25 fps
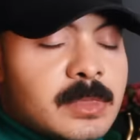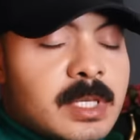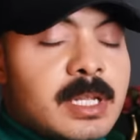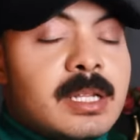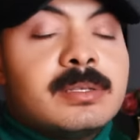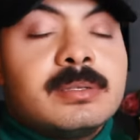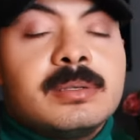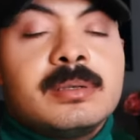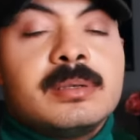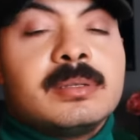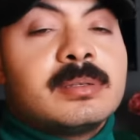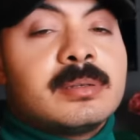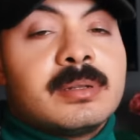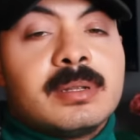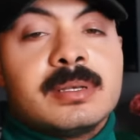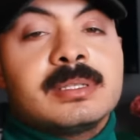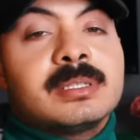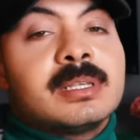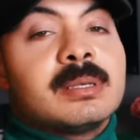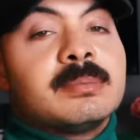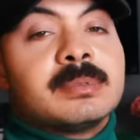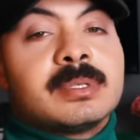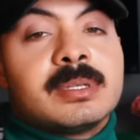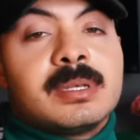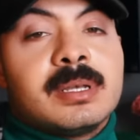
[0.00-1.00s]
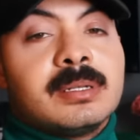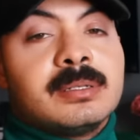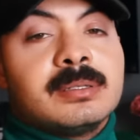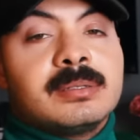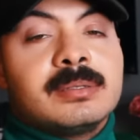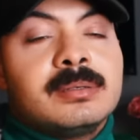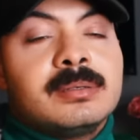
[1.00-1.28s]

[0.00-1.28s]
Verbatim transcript: And I'll see you until next time, darling.